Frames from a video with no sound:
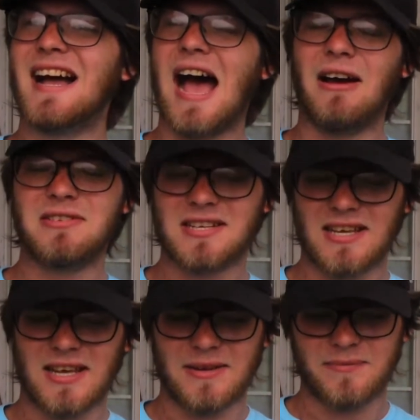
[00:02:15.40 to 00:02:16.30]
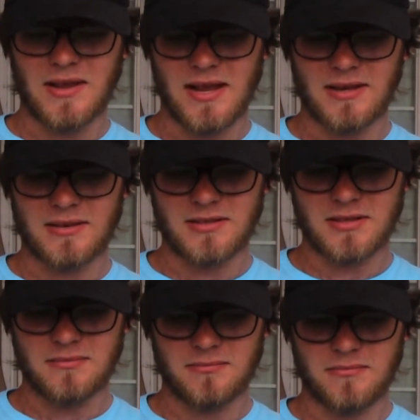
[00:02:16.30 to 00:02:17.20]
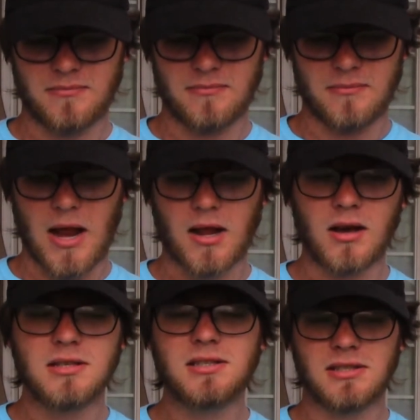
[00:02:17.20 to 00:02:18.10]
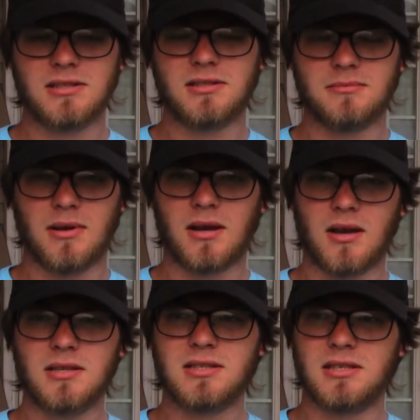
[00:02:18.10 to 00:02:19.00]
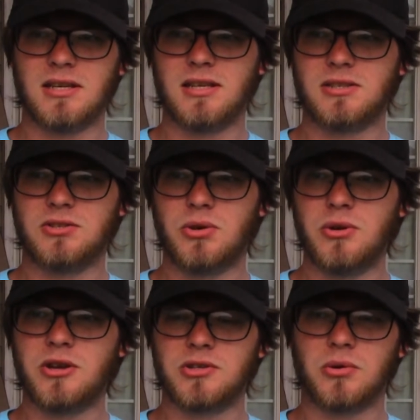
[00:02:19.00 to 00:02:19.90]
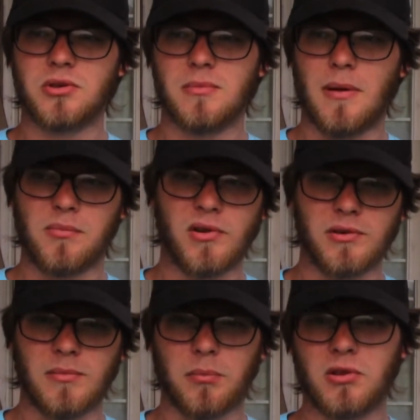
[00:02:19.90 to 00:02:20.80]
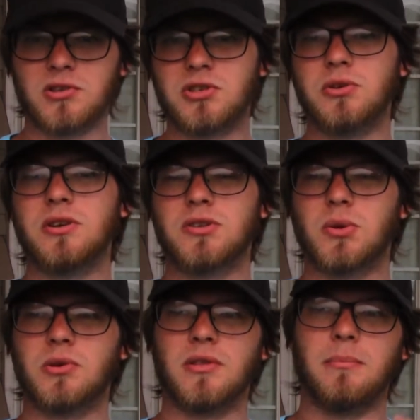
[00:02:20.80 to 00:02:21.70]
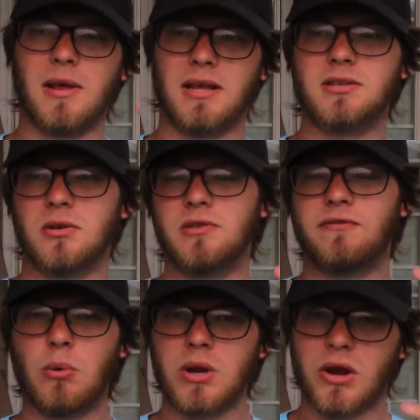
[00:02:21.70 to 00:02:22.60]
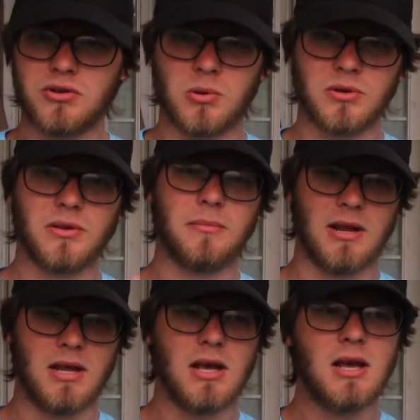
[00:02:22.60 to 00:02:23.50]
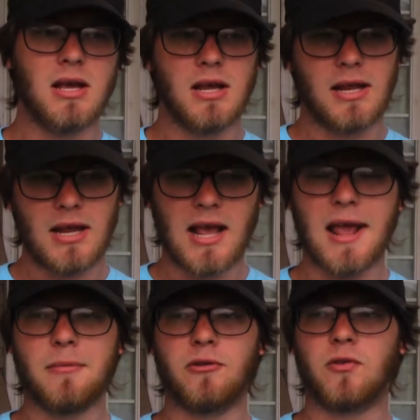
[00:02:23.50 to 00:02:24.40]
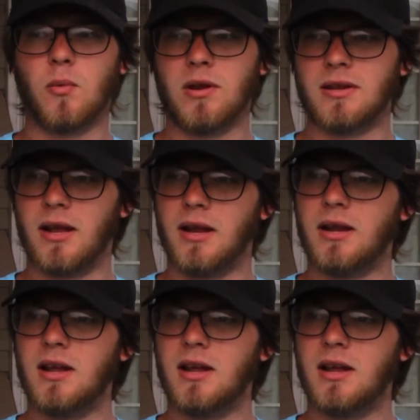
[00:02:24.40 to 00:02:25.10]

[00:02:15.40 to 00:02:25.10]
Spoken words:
I was a kid, and my cousin is 2 years older than my brother. My brother's 2 years older than me, so he's 4 years older than me. He came over one day,